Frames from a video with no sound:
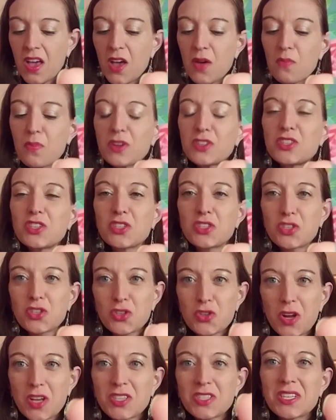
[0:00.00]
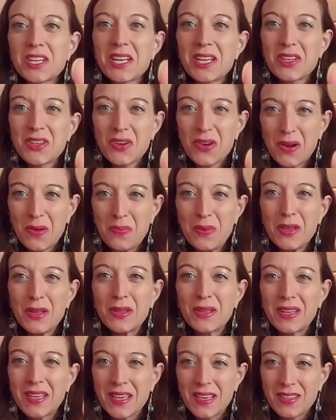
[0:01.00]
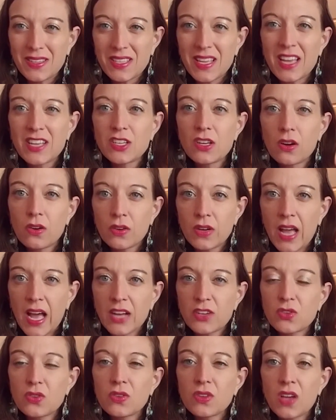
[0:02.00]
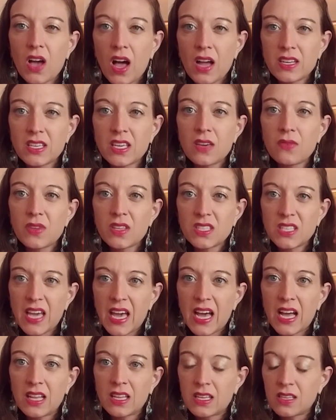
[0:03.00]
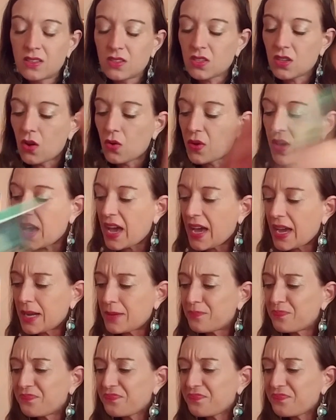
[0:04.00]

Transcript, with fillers: but just trusting in your abilities and your natural God-given talents, okay?